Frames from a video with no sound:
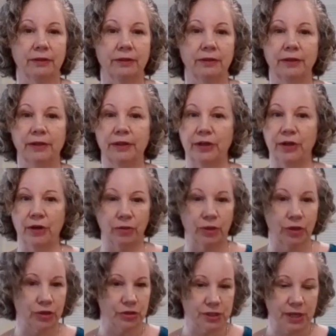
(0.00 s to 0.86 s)
you know,
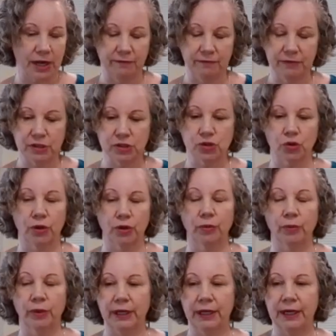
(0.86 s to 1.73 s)
her side of the story,
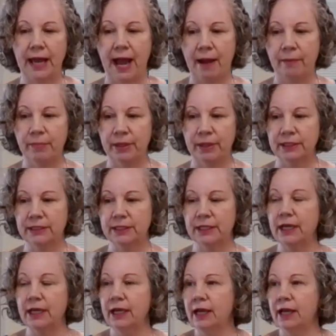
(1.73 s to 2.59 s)
what had happened.
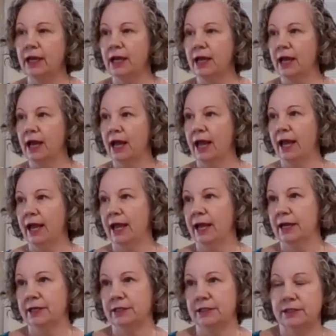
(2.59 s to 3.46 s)

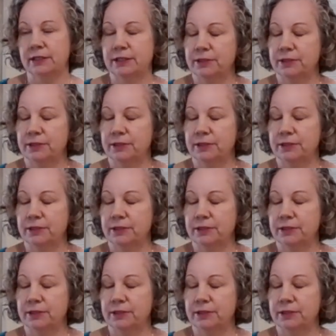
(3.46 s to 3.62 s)
And